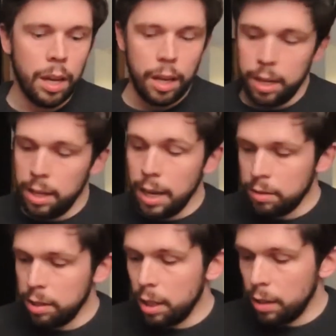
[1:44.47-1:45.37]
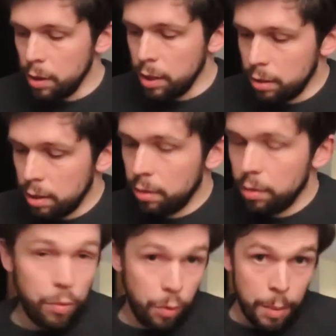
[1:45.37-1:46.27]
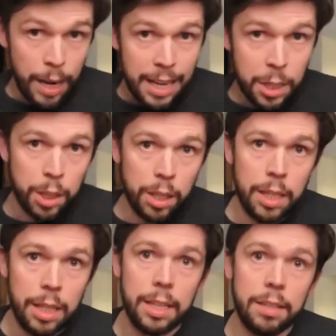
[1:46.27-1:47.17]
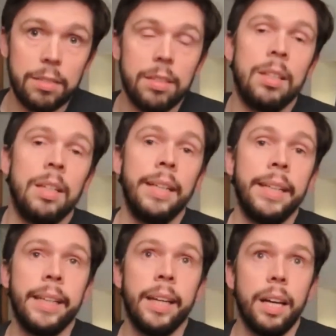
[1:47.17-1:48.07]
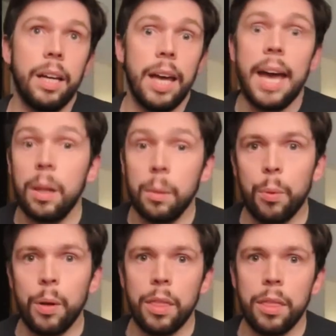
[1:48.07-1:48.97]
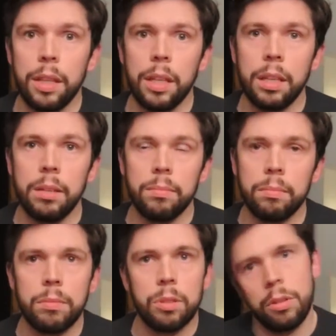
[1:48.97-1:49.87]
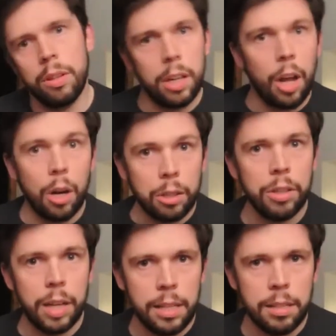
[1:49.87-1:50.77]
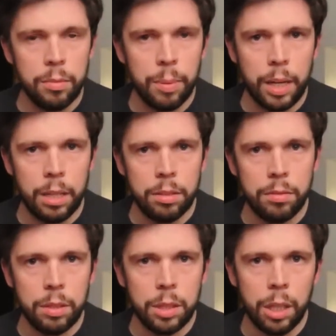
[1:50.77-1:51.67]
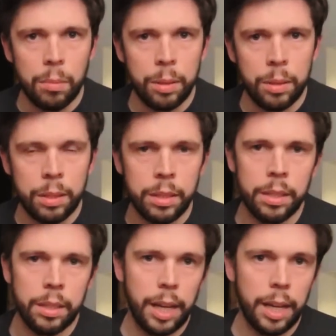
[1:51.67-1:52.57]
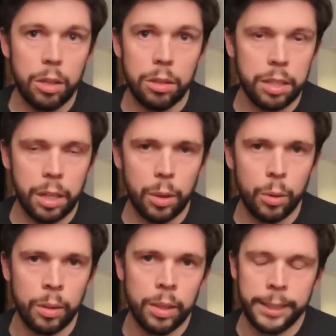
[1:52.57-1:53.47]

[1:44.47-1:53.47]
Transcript: And that service from an agent is uh, help with the sort of the non creative parts of the job and also